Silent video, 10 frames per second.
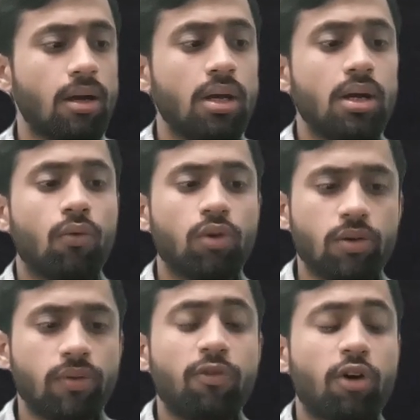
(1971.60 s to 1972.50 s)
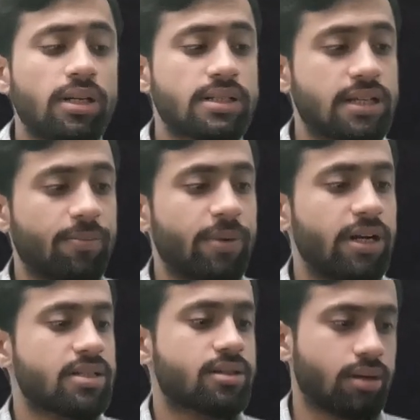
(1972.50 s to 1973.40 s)
Which of the following statement
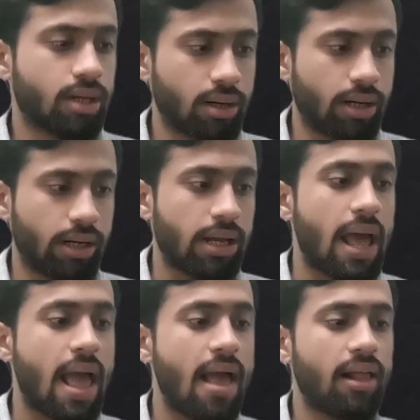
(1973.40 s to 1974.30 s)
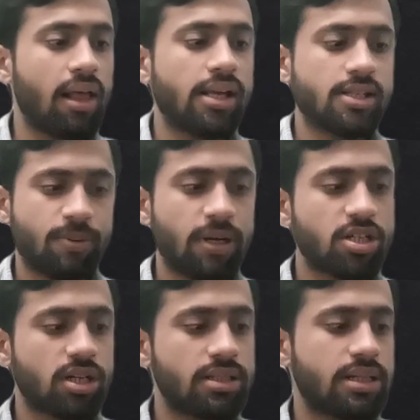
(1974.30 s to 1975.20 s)
is correct?
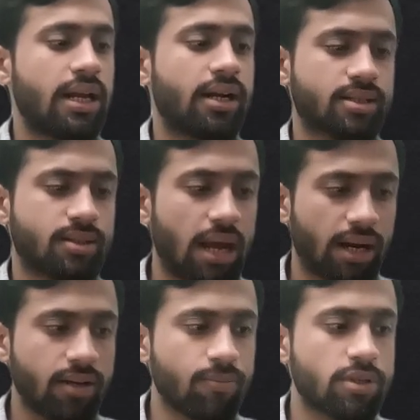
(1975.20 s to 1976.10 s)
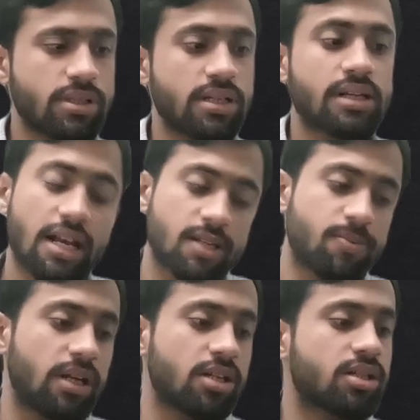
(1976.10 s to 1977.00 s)
Inspiration is an active process.
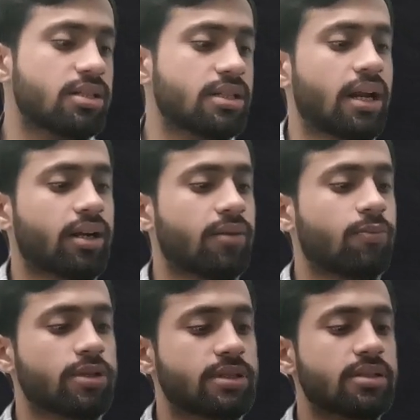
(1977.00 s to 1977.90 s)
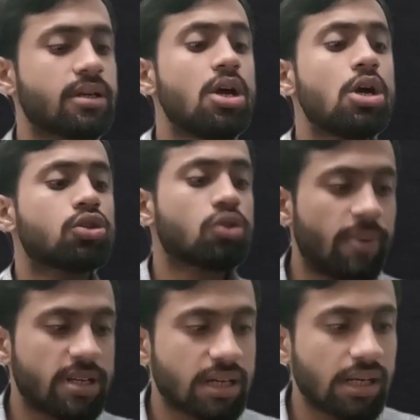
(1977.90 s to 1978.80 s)
Expiration is an active process. So
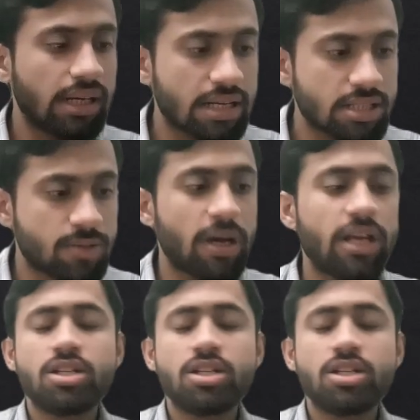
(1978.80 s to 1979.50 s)
basically, inspiration